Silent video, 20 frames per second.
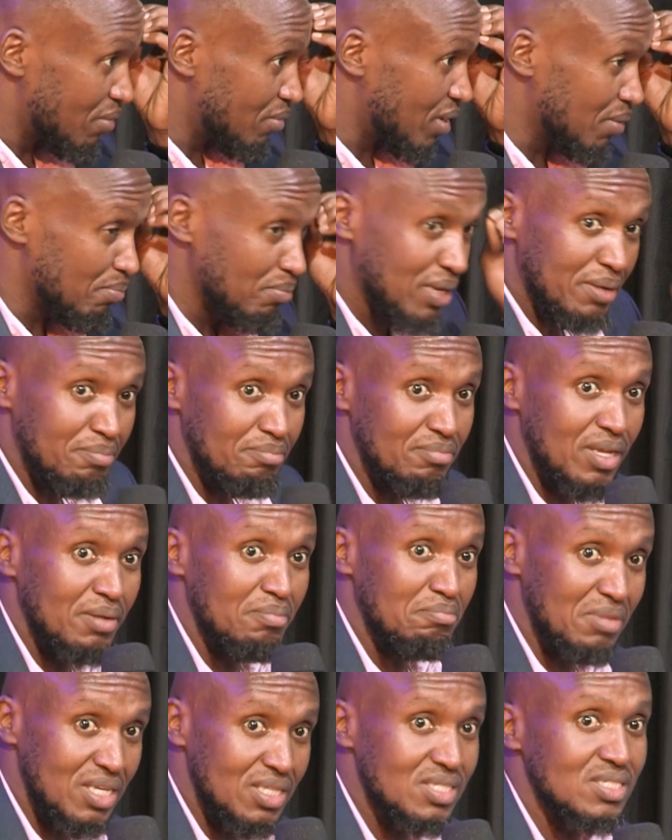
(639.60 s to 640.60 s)
It
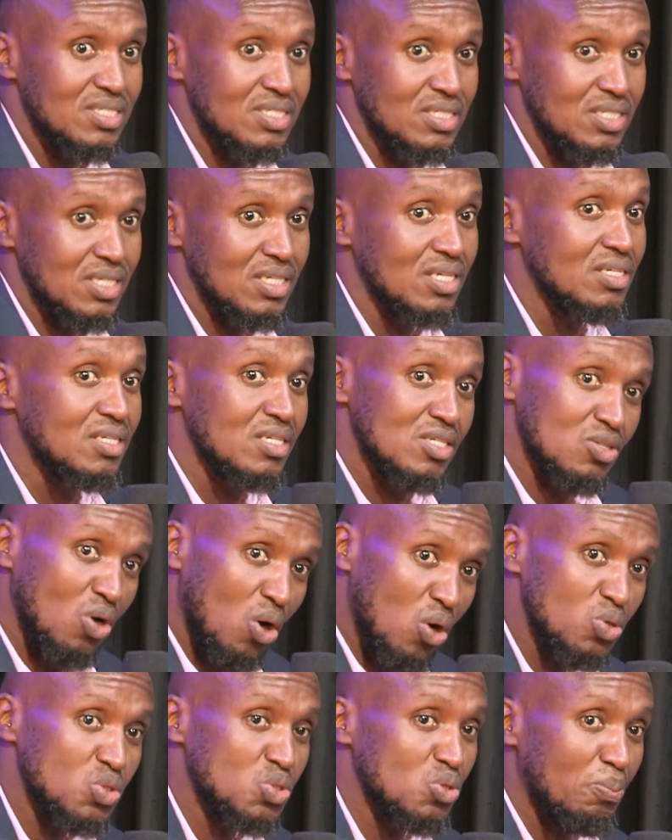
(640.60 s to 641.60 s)
means it is
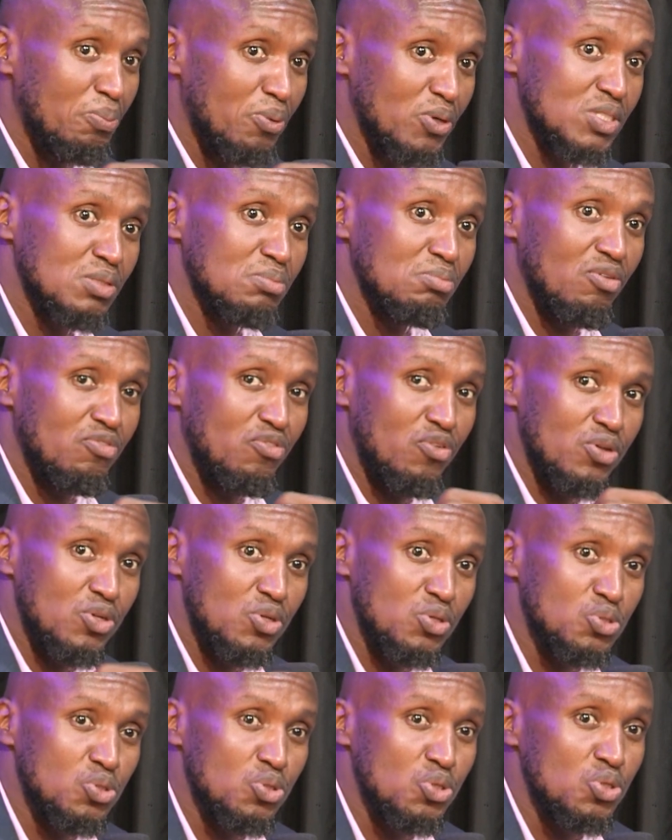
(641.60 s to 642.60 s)
also possible for
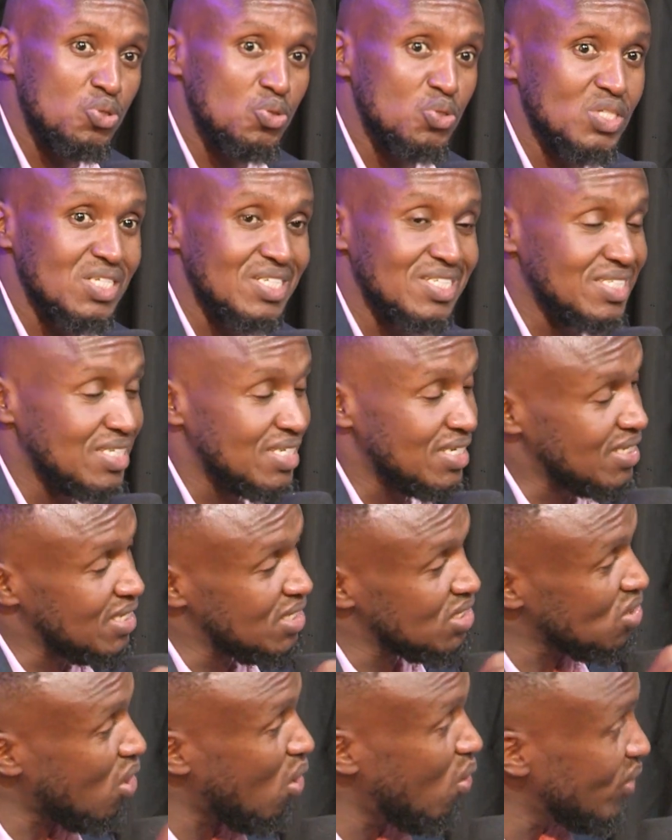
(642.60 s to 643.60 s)
you to use it
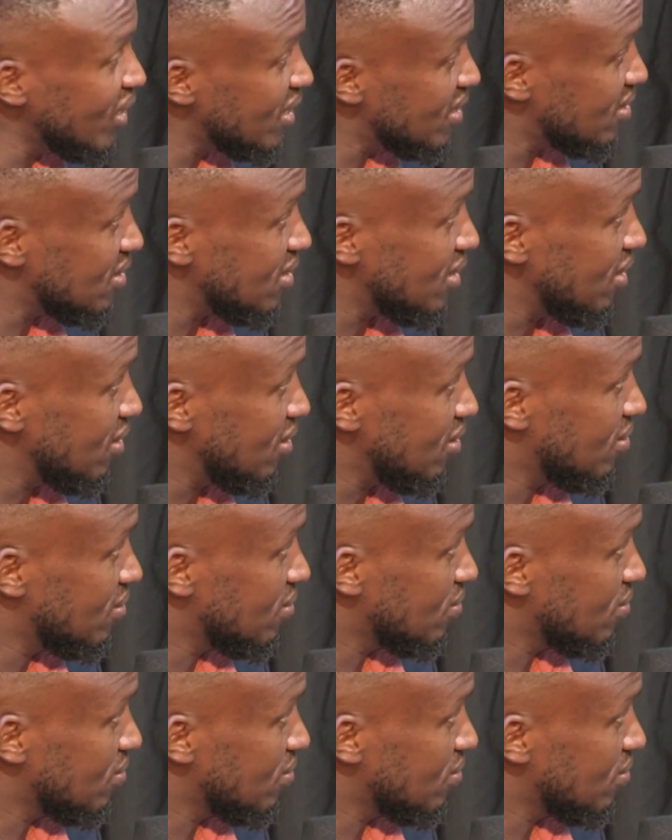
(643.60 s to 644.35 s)
dishonestly.